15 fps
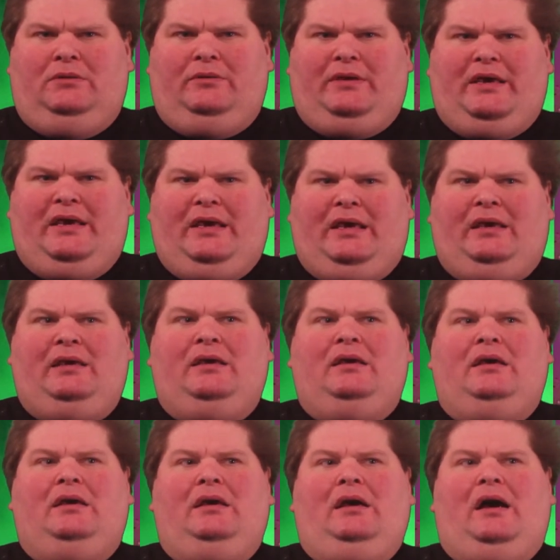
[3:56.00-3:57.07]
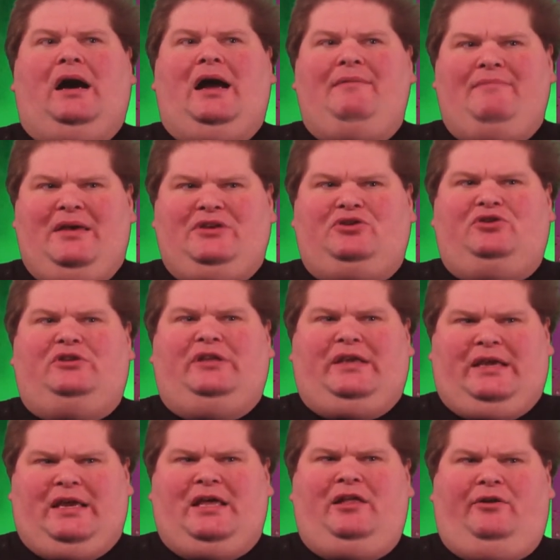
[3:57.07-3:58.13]
Okay, I measured the
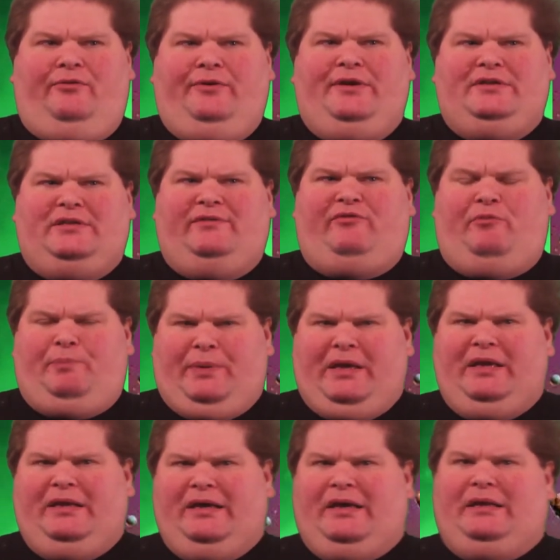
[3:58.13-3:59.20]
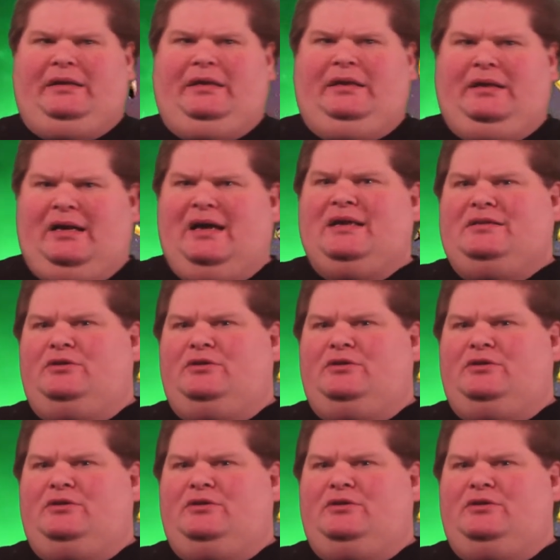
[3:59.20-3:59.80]
calories of a peanut in high